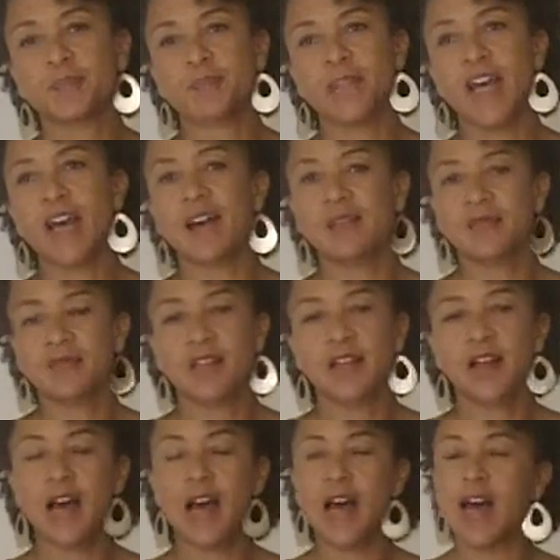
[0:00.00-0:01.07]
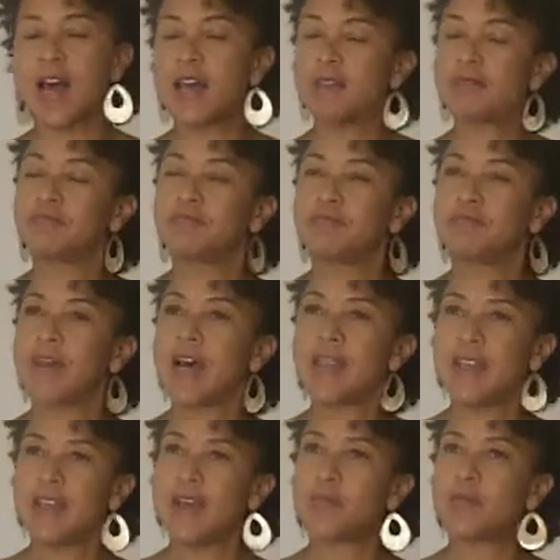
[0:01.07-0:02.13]
Yeah, I
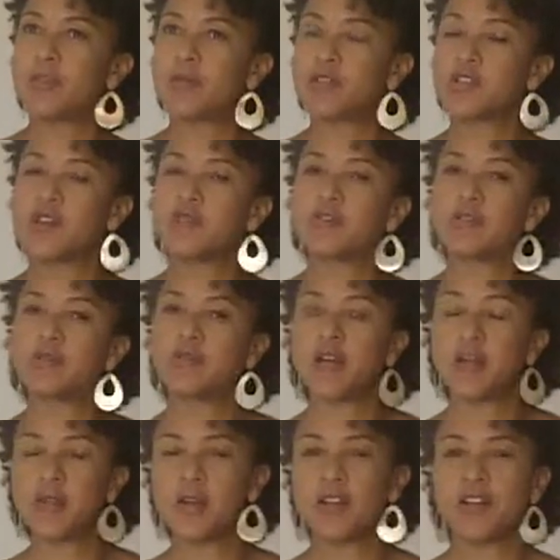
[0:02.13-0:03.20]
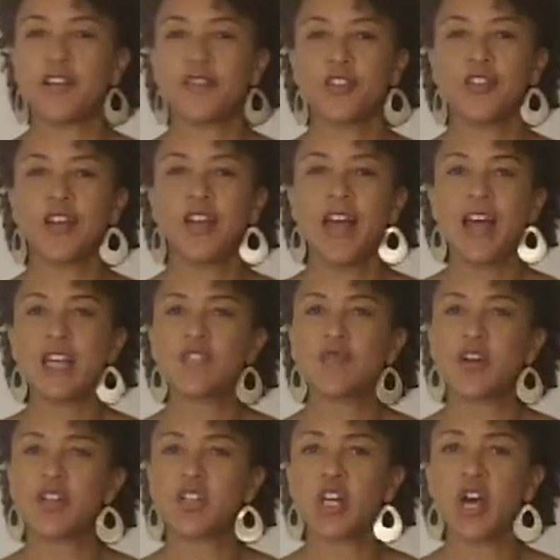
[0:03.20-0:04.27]
think I pretty much covered what I wanted to cover as
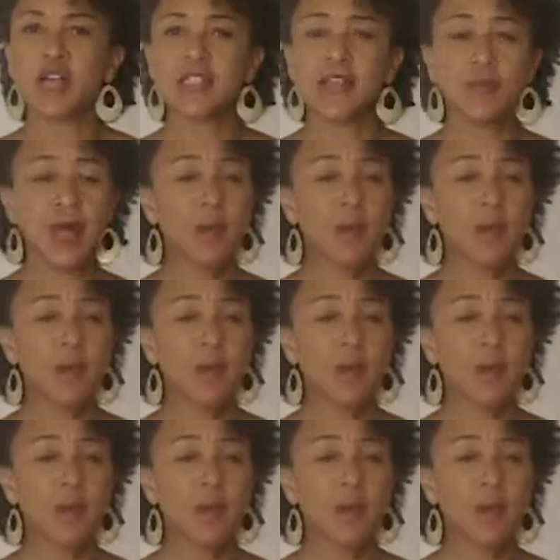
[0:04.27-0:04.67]
far as a concept.